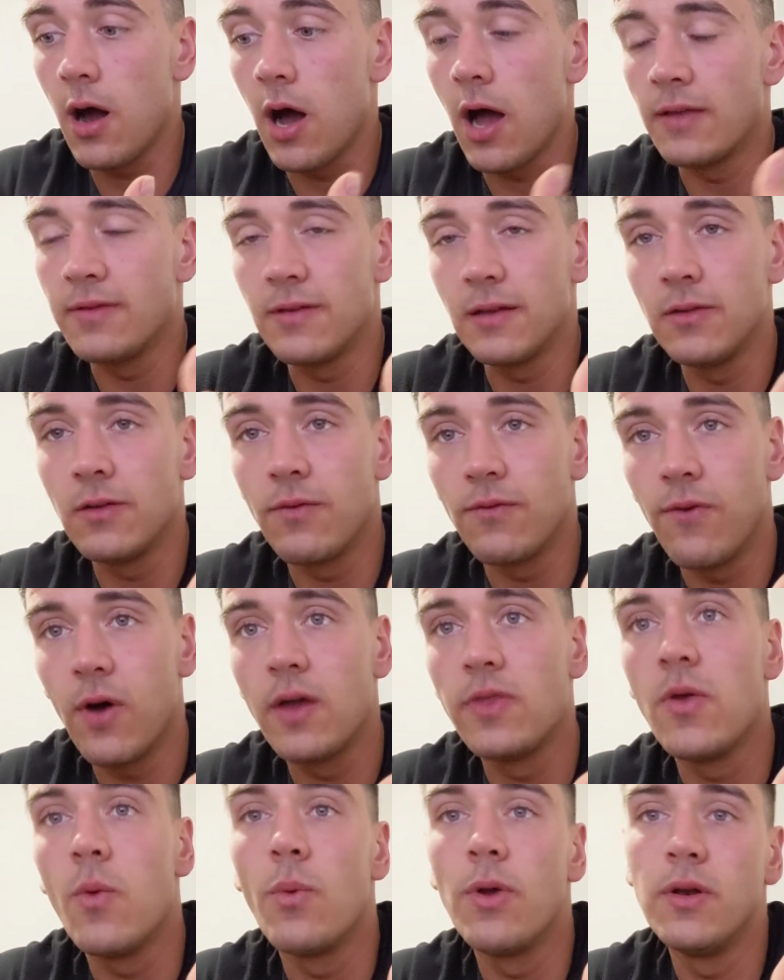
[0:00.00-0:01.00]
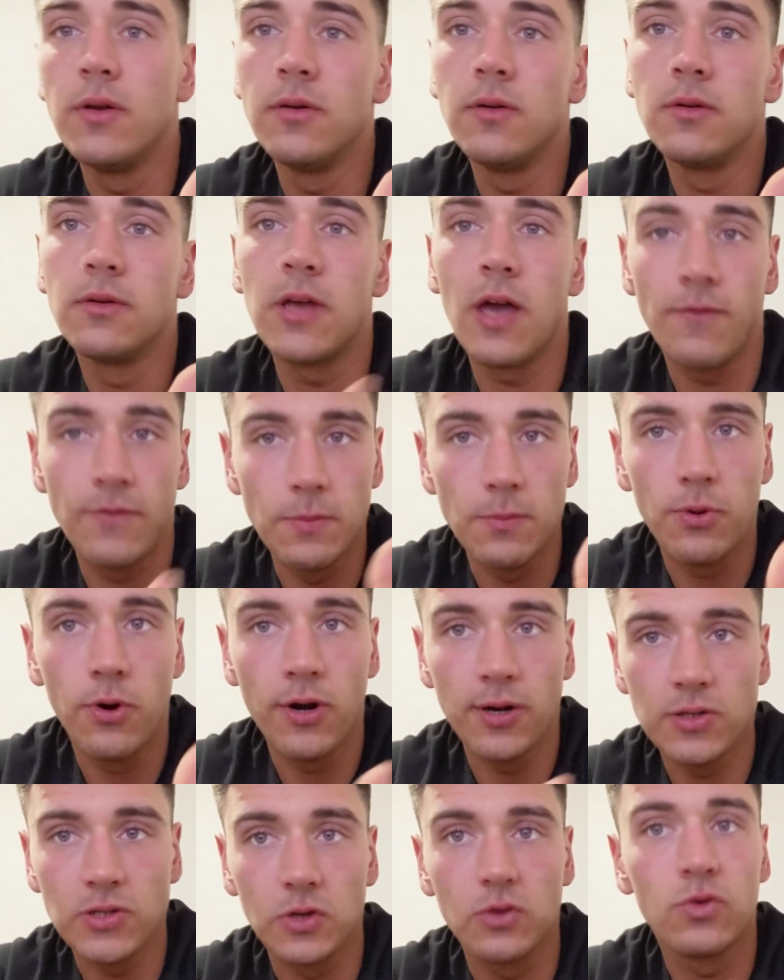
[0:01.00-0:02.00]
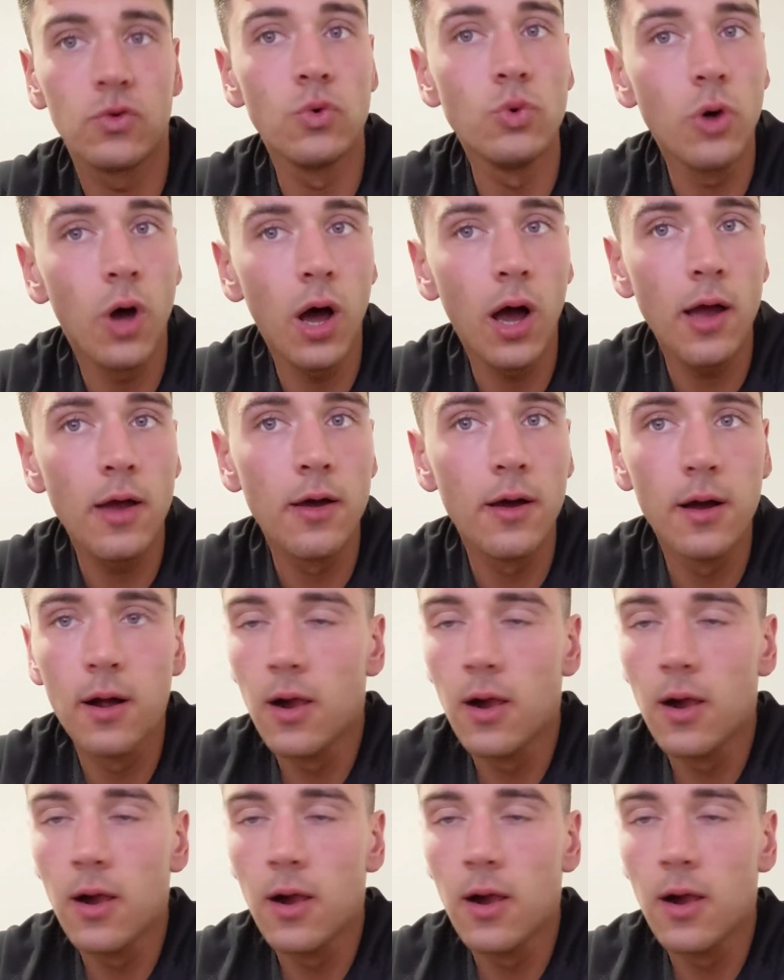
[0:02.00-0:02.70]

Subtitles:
I tend to find that when caffeine products are too high,